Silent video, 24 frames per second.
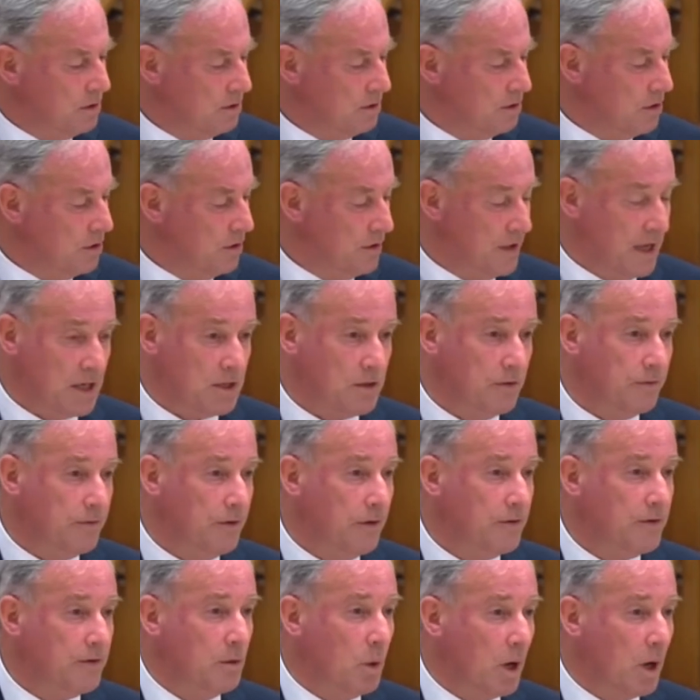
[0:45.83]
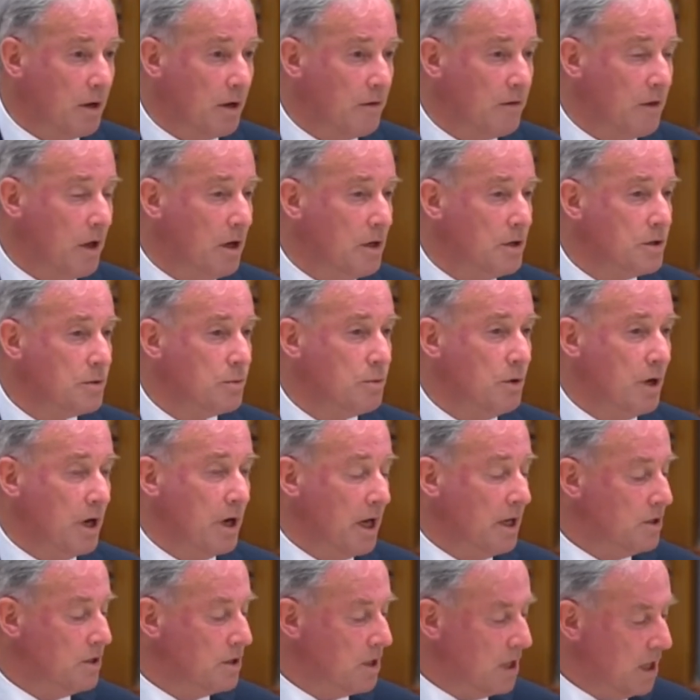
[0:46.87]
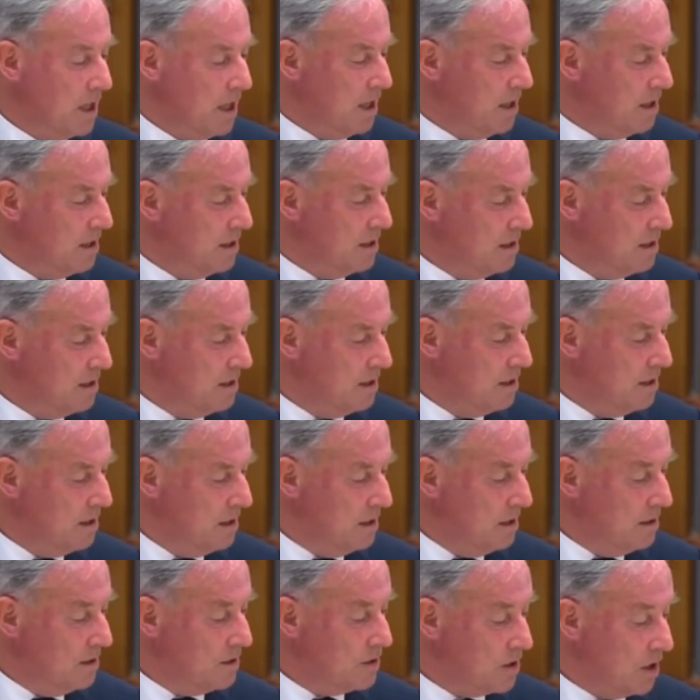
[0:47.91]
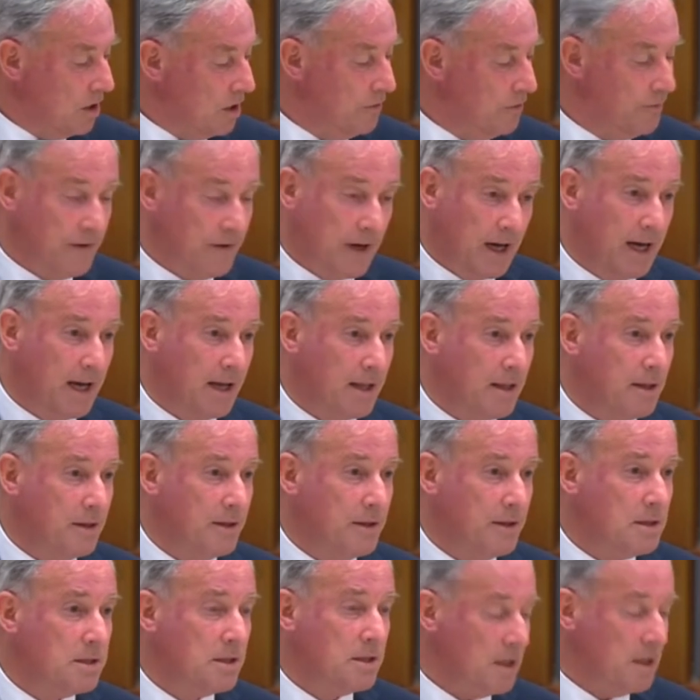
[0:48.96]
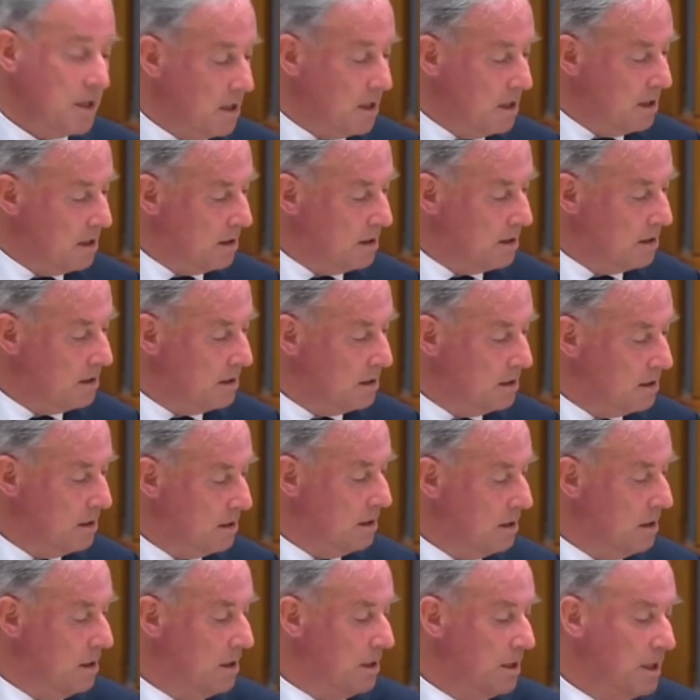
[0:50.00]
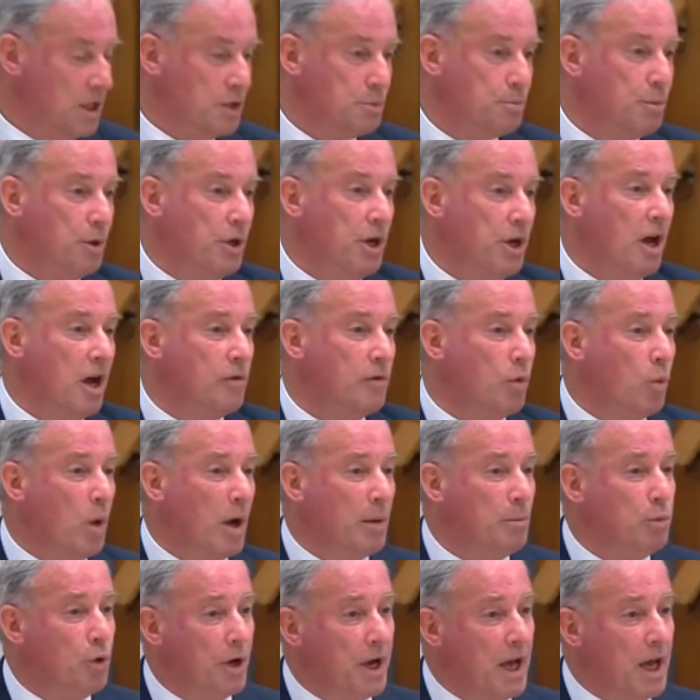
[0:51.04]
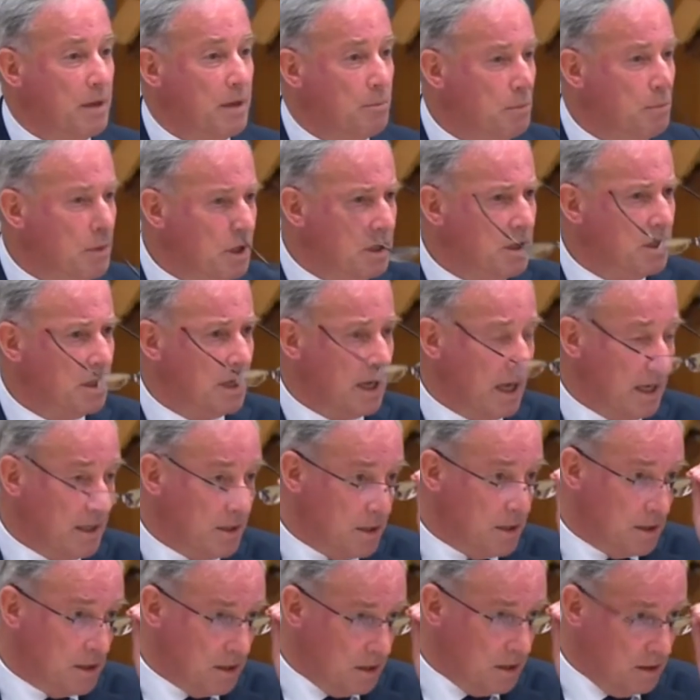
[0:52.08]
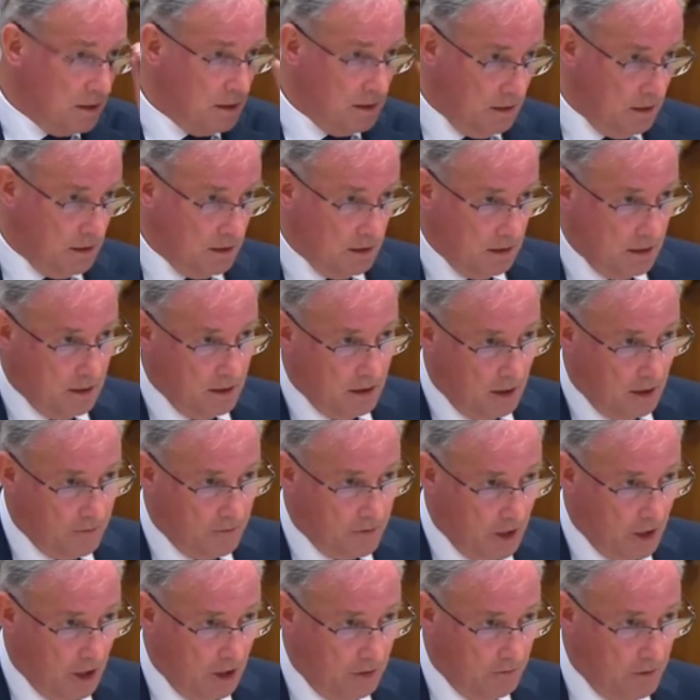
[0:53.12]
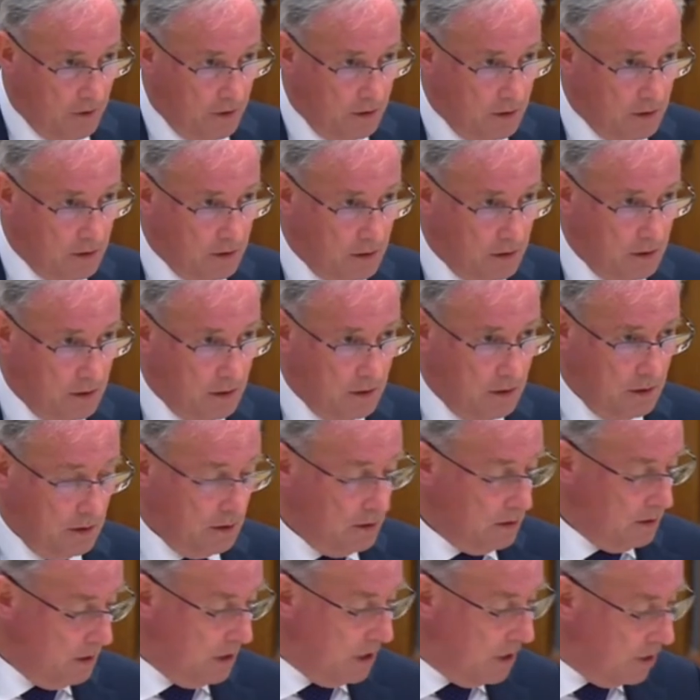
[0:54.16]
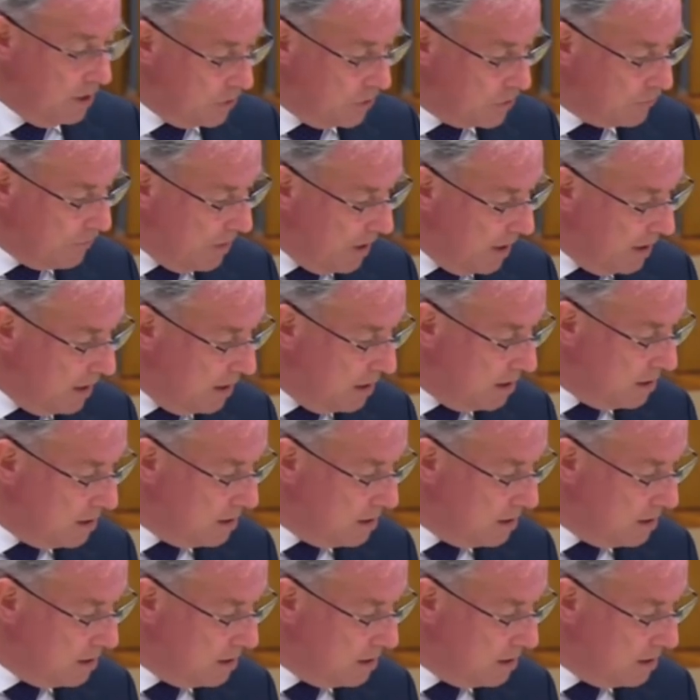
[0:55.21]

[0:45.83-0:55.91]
2,051 of those were in aged care. So far this year, there's been over 1.8 million cases of COVID in Australia.